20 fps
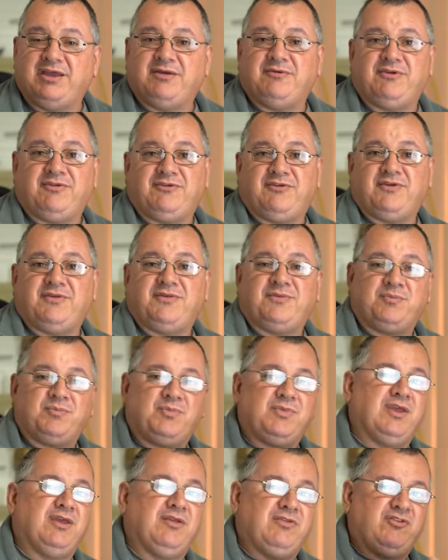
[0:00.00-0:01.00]
which is
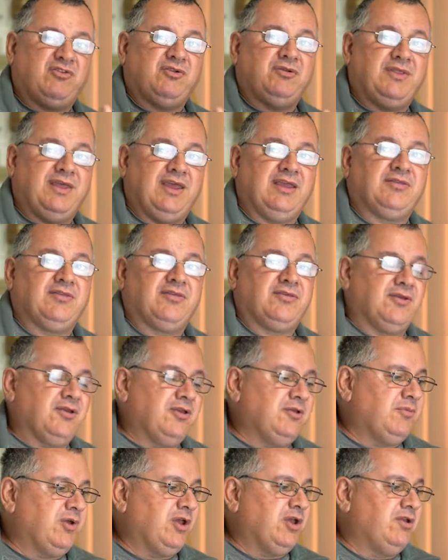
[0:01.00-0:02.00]
go through that
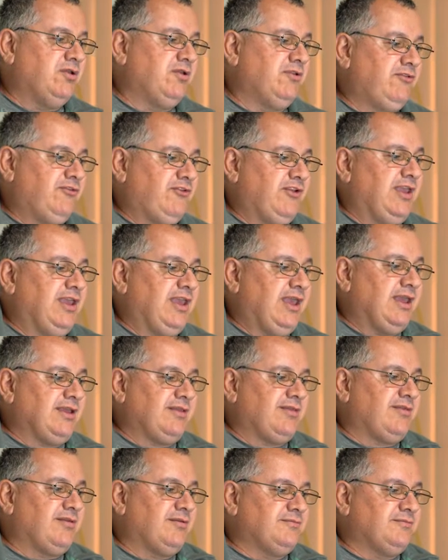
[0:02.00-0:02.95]
Cerbo GX.